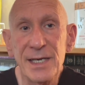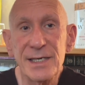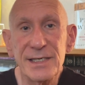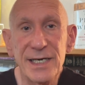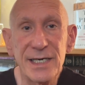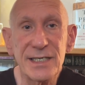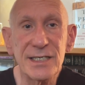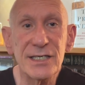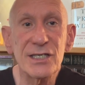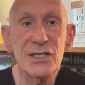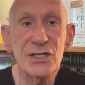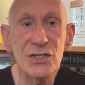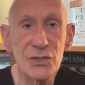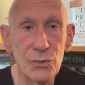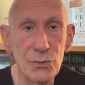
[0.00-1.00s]
Texas
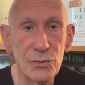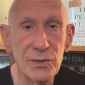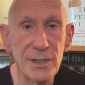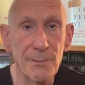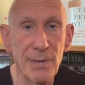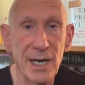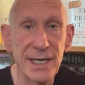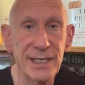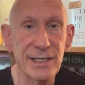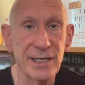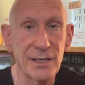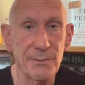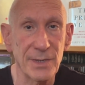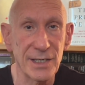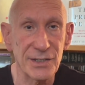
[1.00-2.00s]
sued the Biden
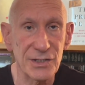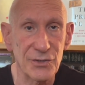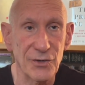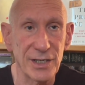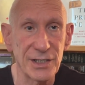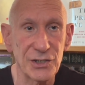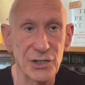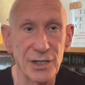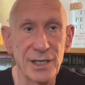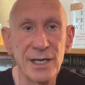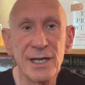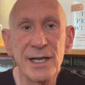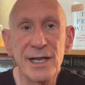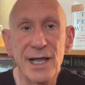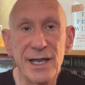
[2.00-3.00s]
administration
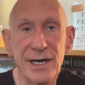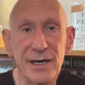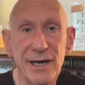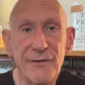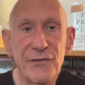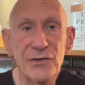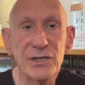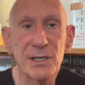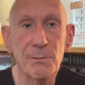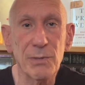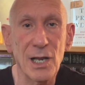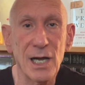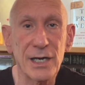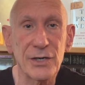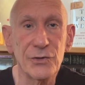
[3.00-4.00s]
in an effort to
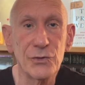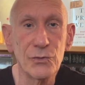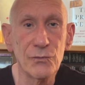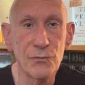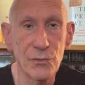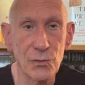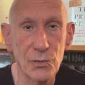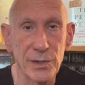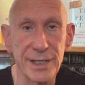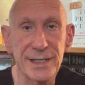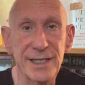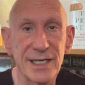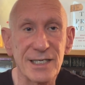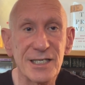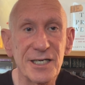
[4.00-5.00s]
block a new ruling
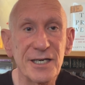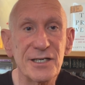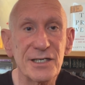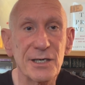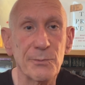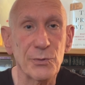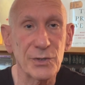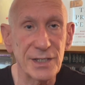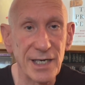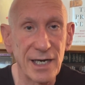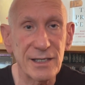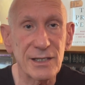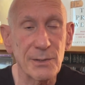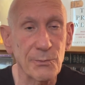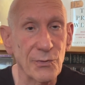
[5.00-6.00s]
that seeks to
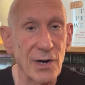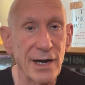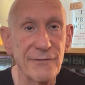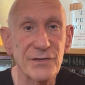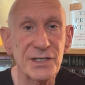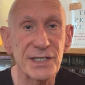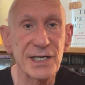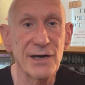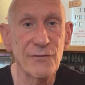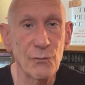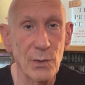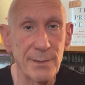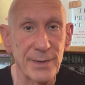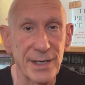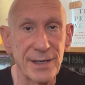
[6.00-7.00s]
protect the privacy of
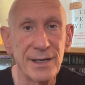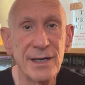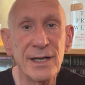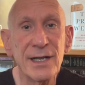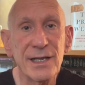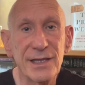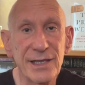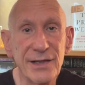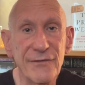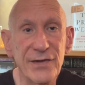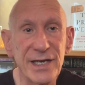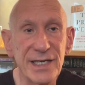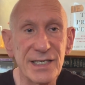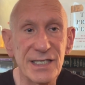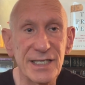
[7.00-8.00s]
women living
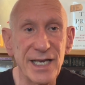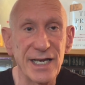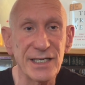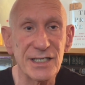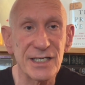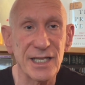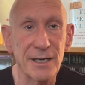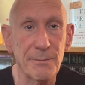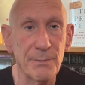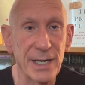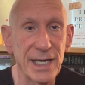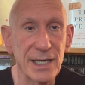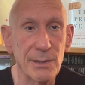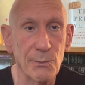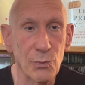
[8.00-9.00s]
in states that
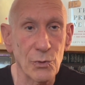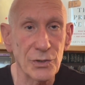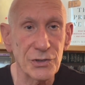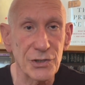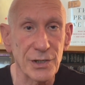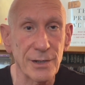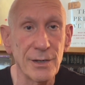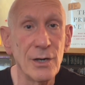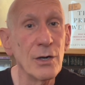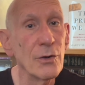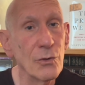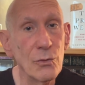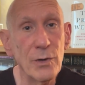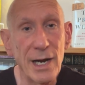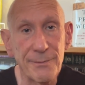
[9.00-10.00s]
ban abortion
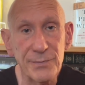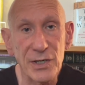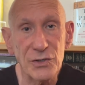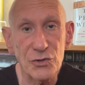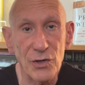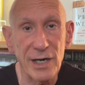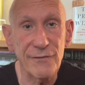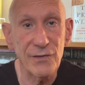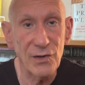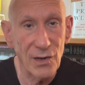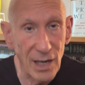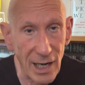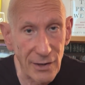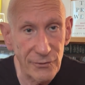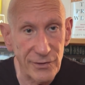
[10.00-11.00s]
who happen to travel
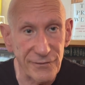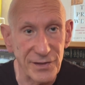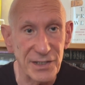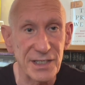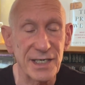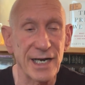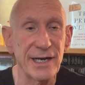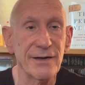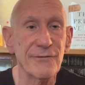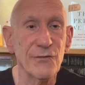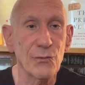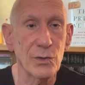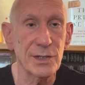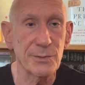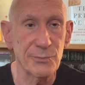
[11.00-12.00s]
out of the state
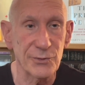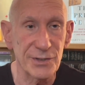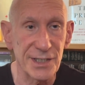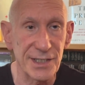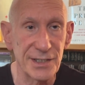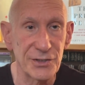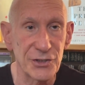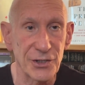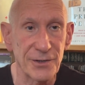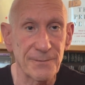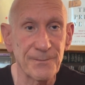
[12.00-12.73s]
for the procedure.